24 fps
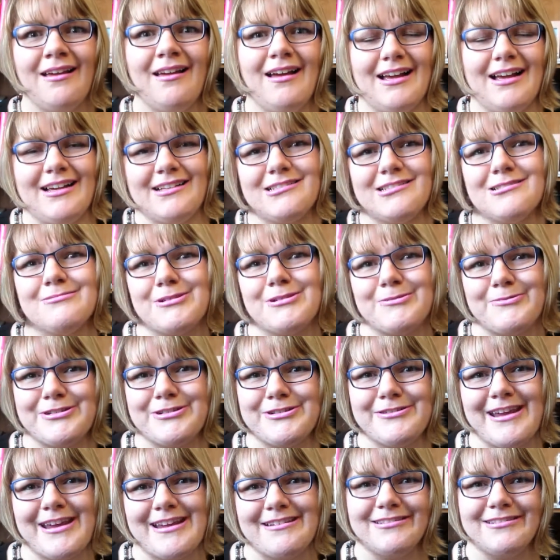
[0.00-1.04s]
I guess the word
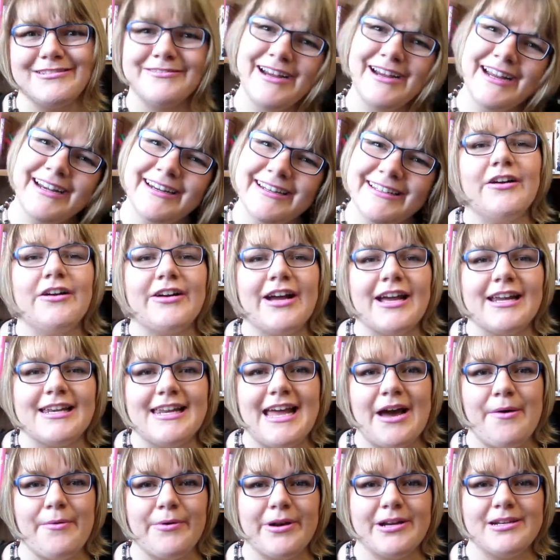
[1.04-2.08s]
winter candles, right? Okay,
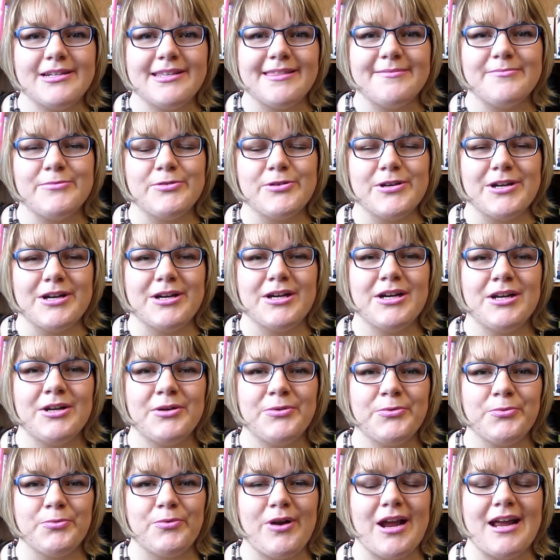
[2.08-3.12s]
now we're into the more
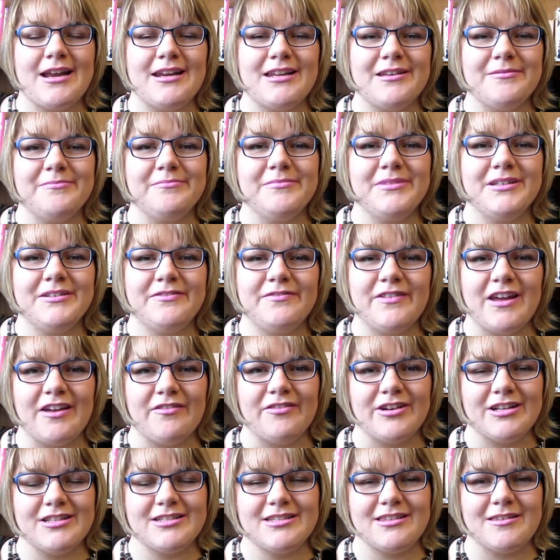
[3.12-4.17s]
random
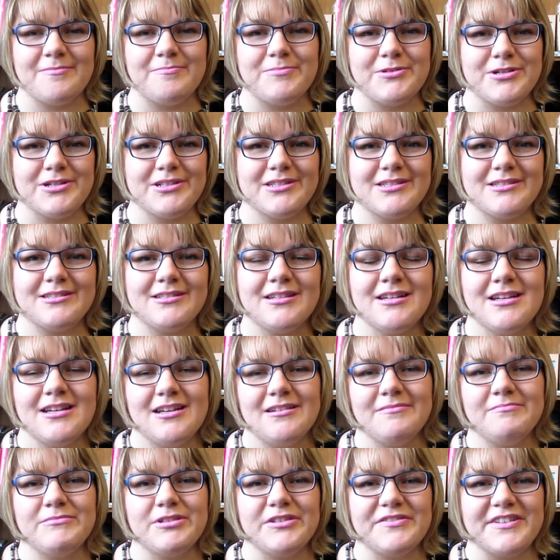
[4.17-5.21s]
favorites, the books,
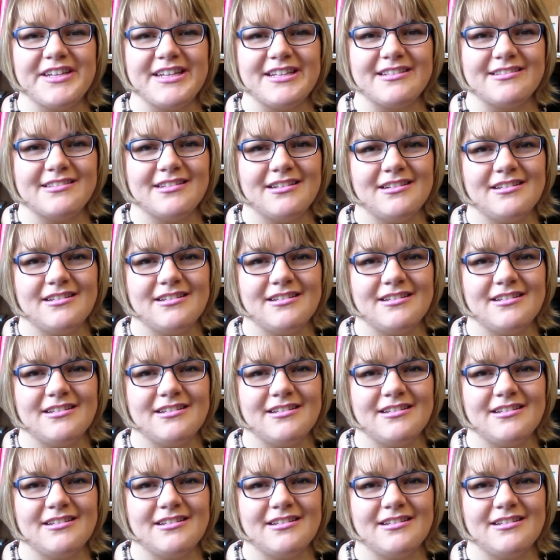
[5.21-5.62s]
movies,